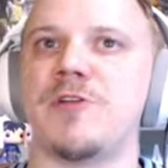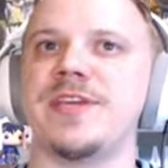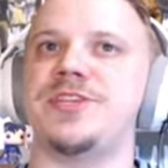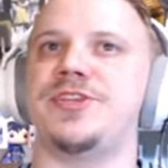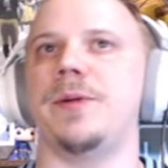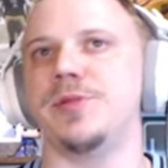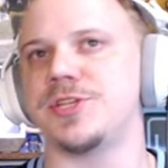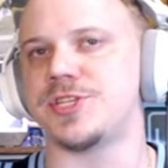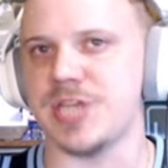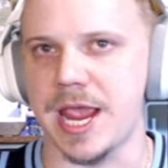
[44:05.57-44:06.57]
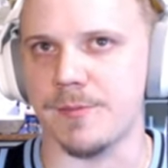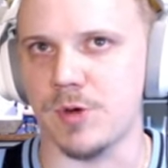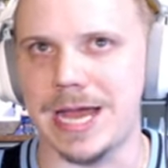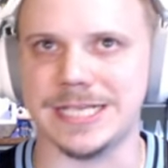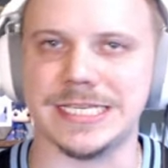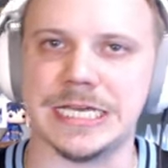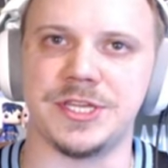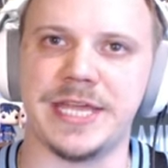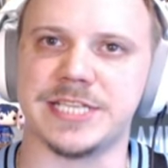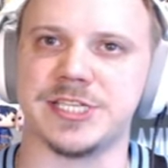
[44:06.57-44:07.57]
on the Dublin Shamrocks in
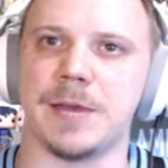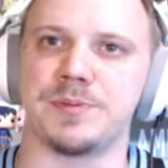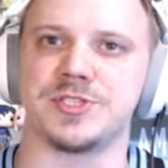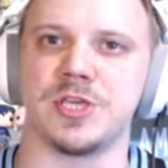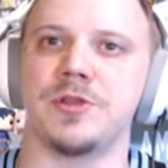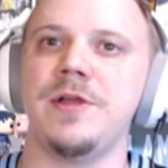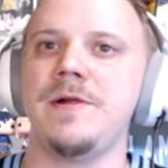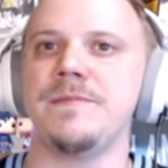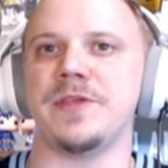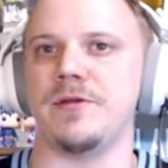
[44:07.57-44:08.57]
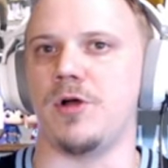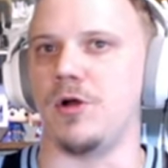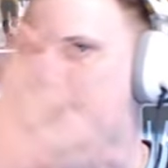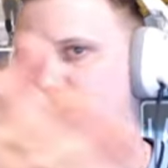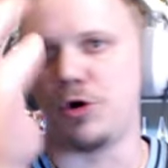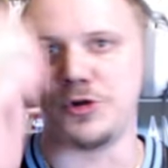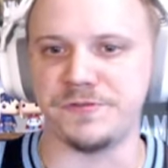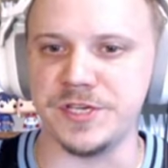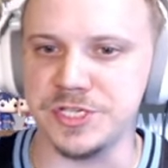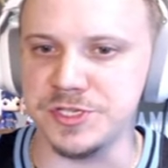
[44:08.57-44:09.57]
the next episode our whole
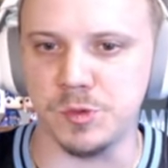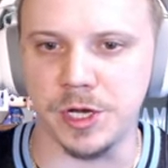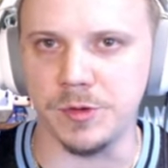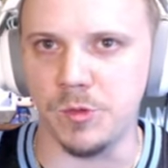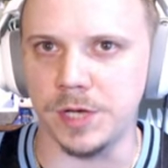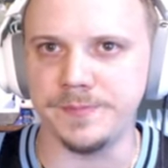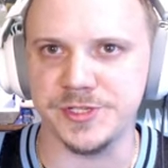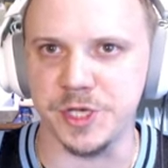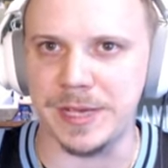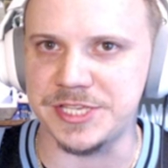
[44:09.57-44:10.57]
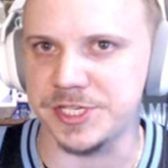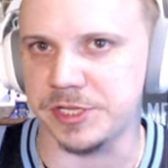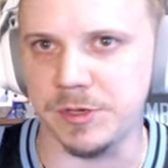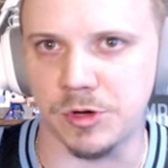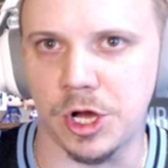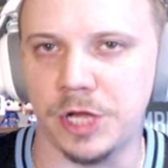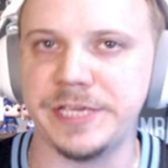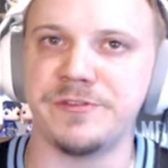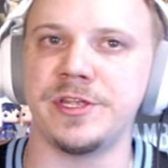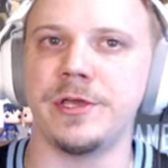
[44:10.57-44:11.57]
division's one and one, so basically we're all
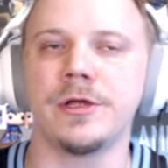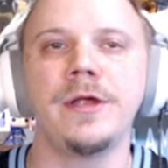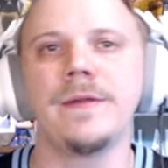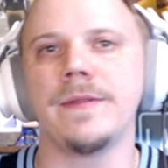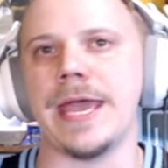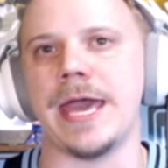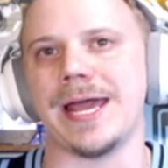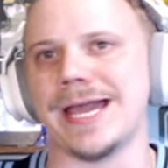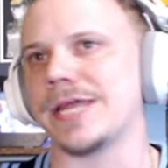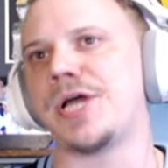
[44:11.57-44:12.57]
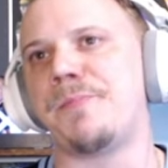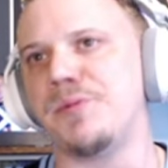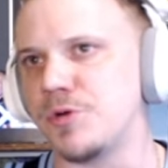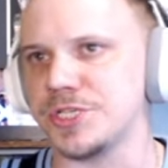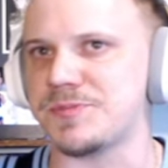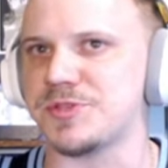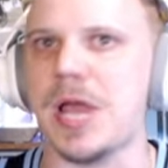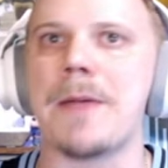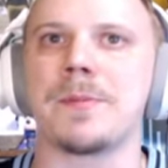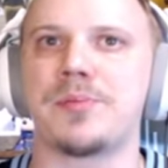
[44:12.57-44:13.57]
even here. And I got a couple more
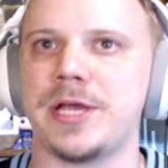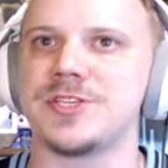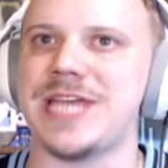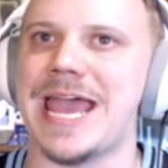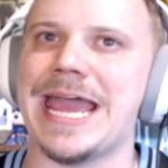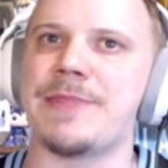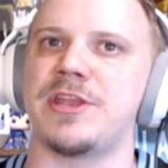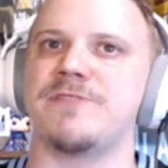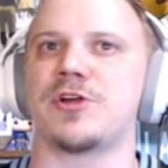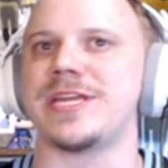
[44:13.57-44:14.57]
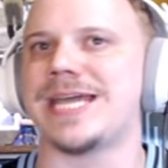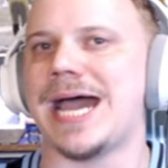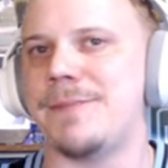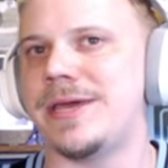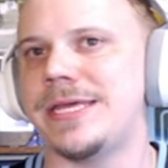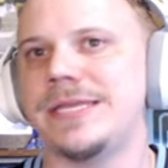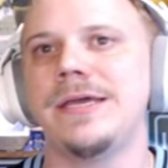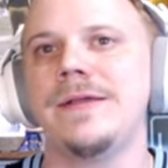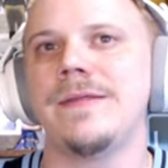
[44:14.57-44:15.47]
subscriber players to add that have already commented.